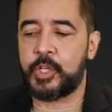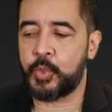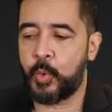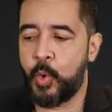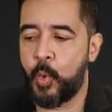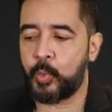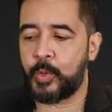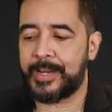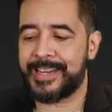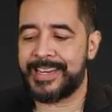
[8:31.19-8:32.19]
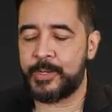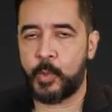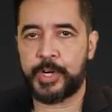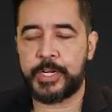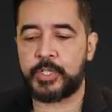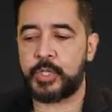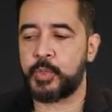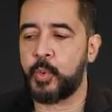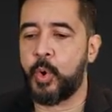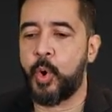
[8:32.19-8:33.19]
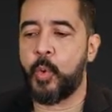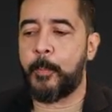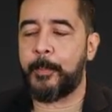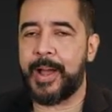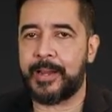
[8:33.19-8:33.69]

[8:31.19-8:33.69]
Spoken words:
you go inwards, you go